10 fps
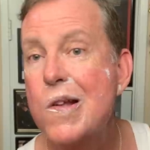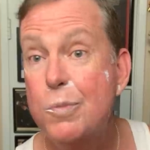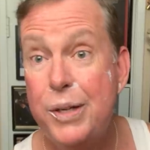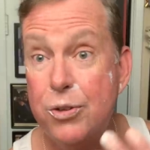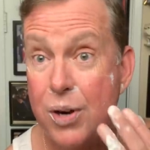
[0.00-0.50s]

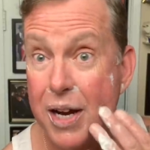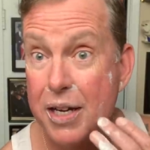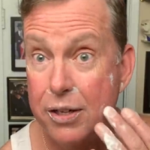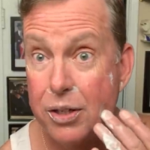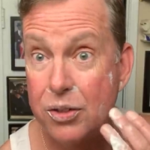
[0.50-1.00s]
Been dry
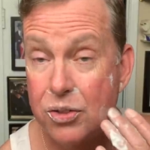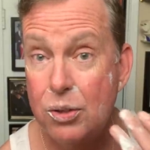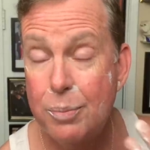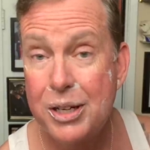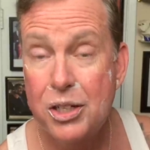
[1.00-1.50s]
here,
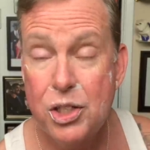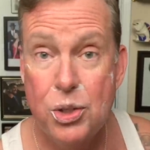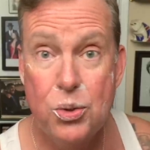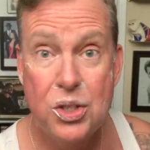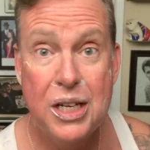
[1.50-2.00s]
so I'm not going to
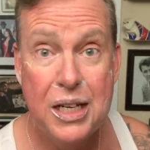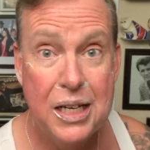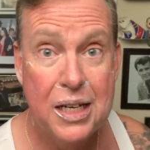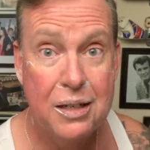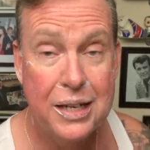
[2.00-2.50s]
use a
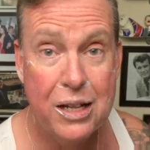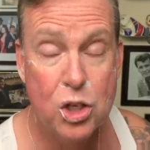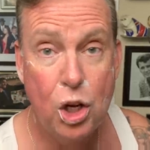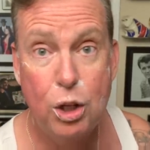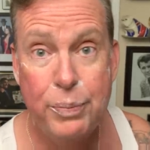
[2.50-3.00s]
uh,
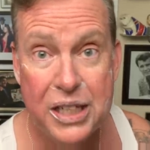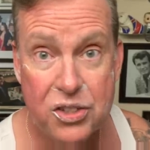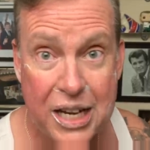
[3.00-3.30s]
alcohol-based